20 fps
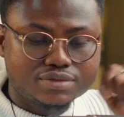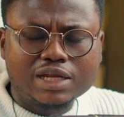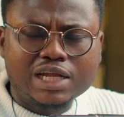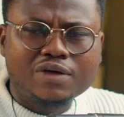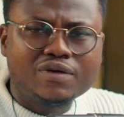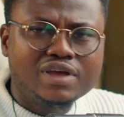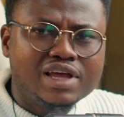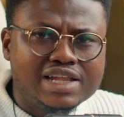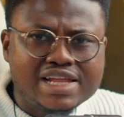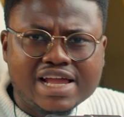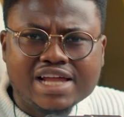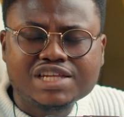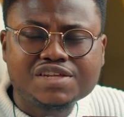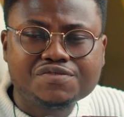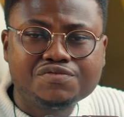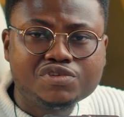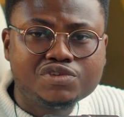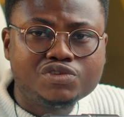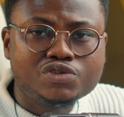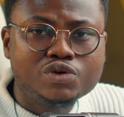Now, earlier in the
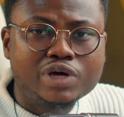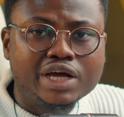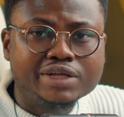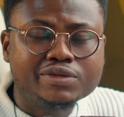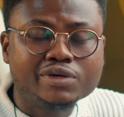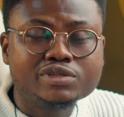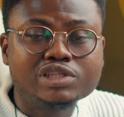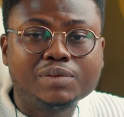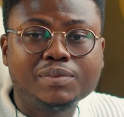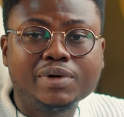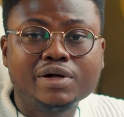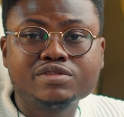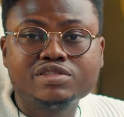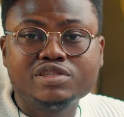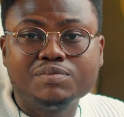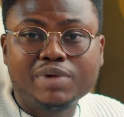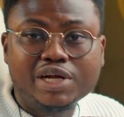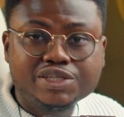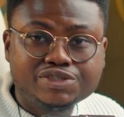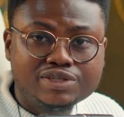video, I talked about
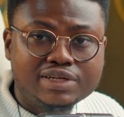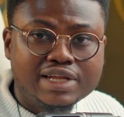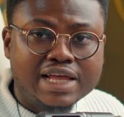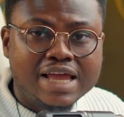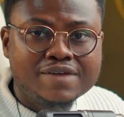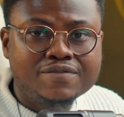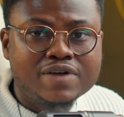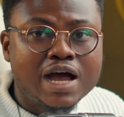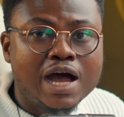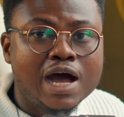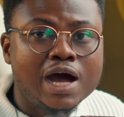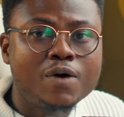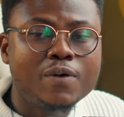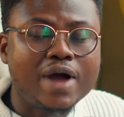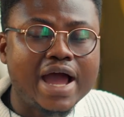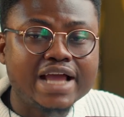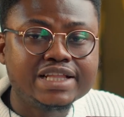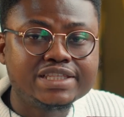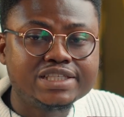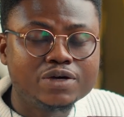the battery life, how
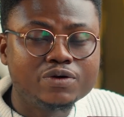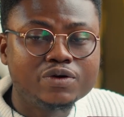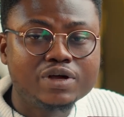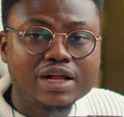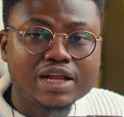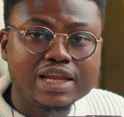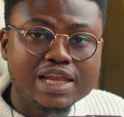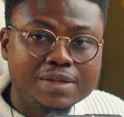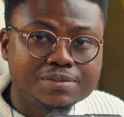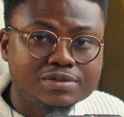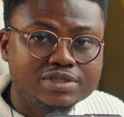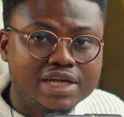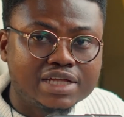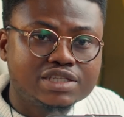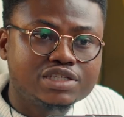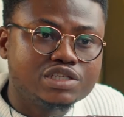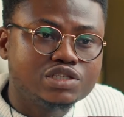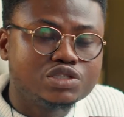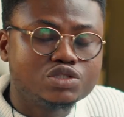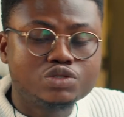itel claims
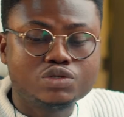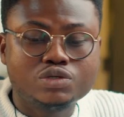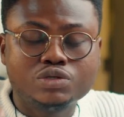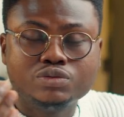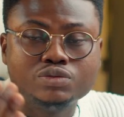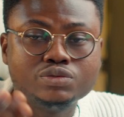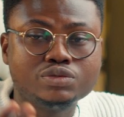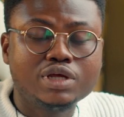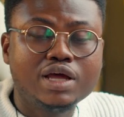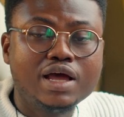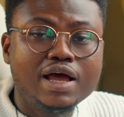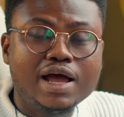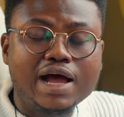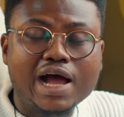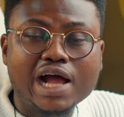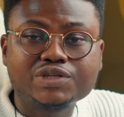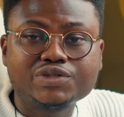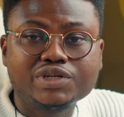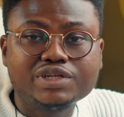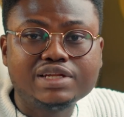that it could
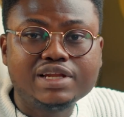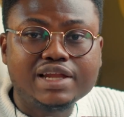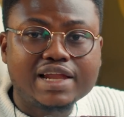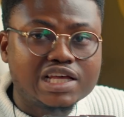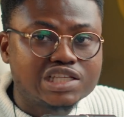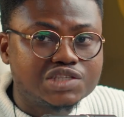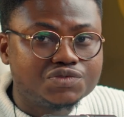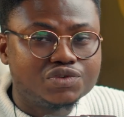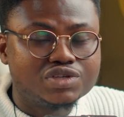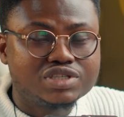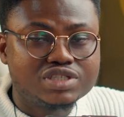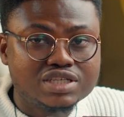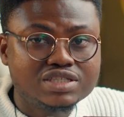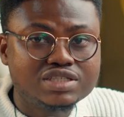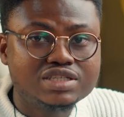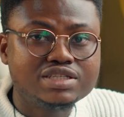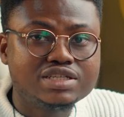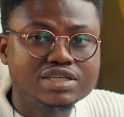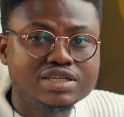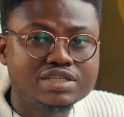actually last for
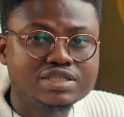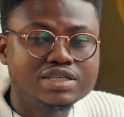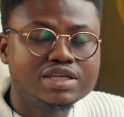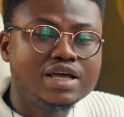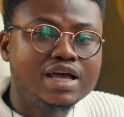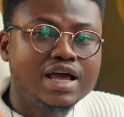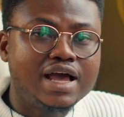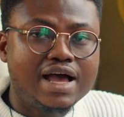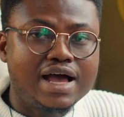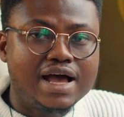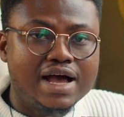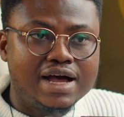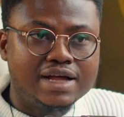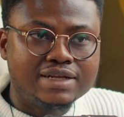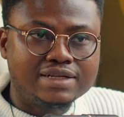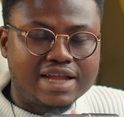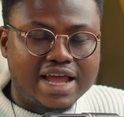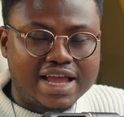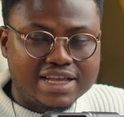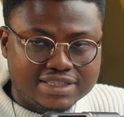60 days,
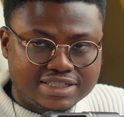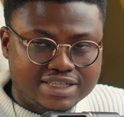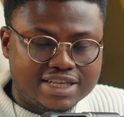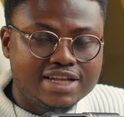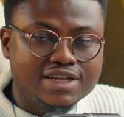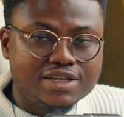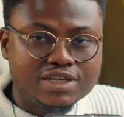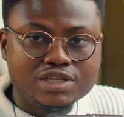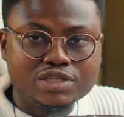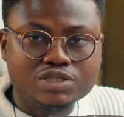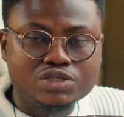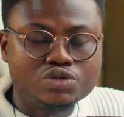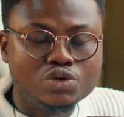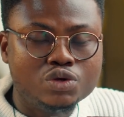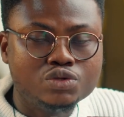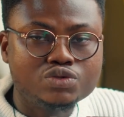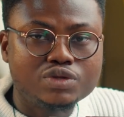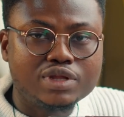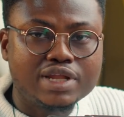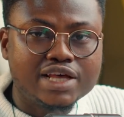and I said it's
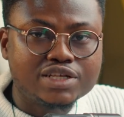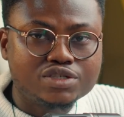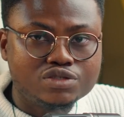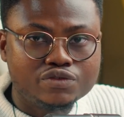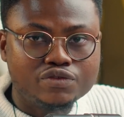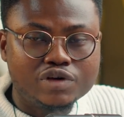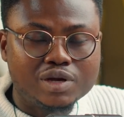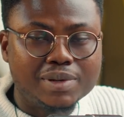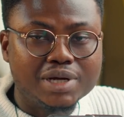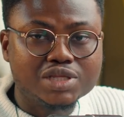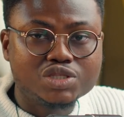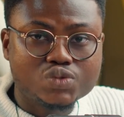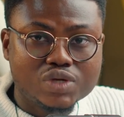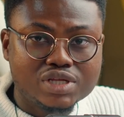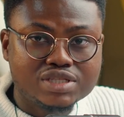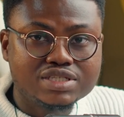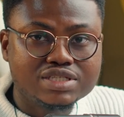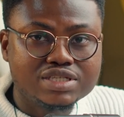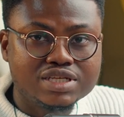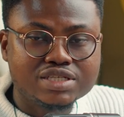going to last you for about
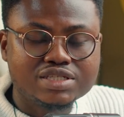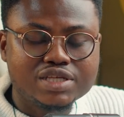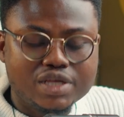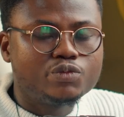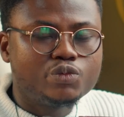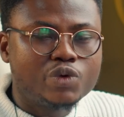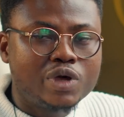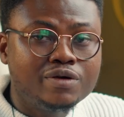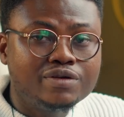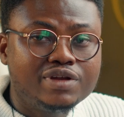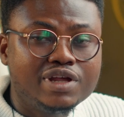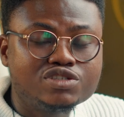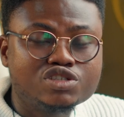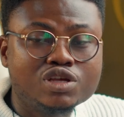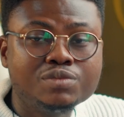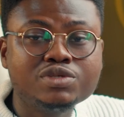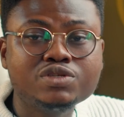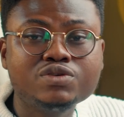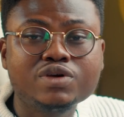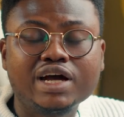20 days. Well, there's
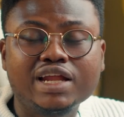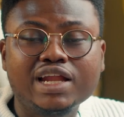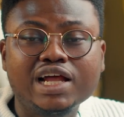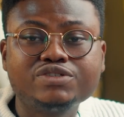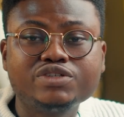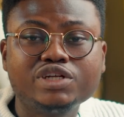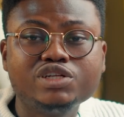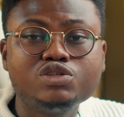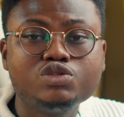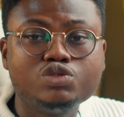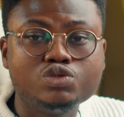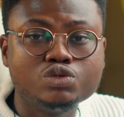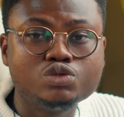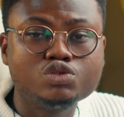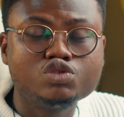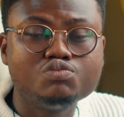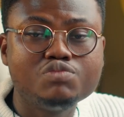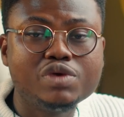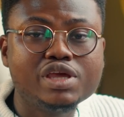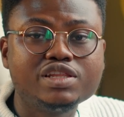something you can actually do
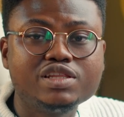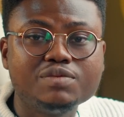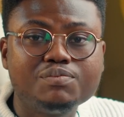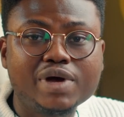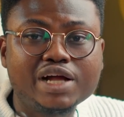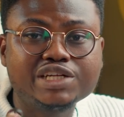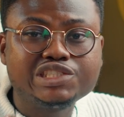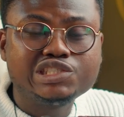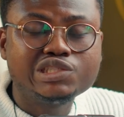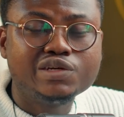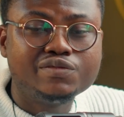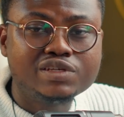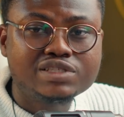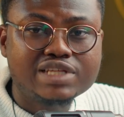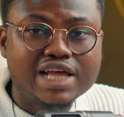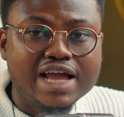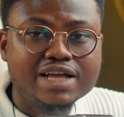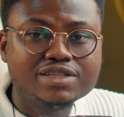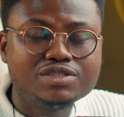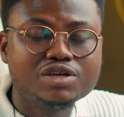to make the battery of
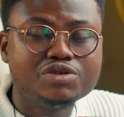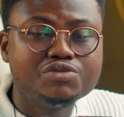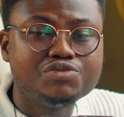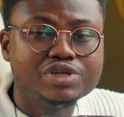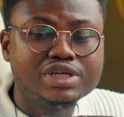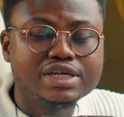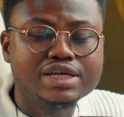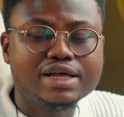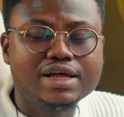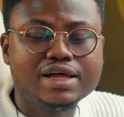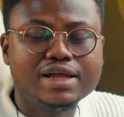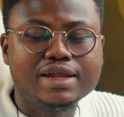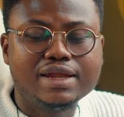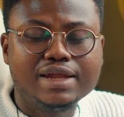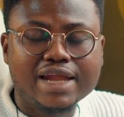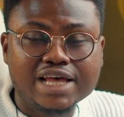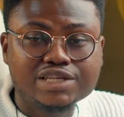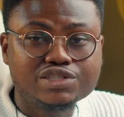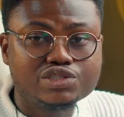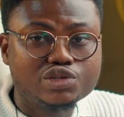this itelRing
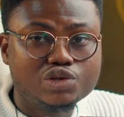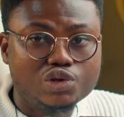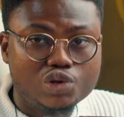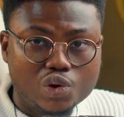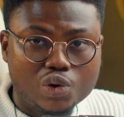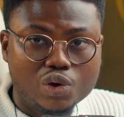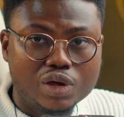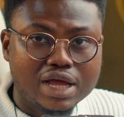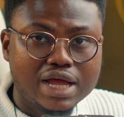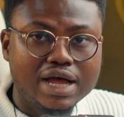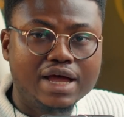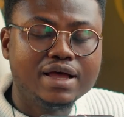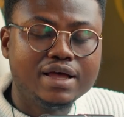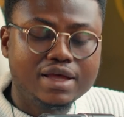last longer.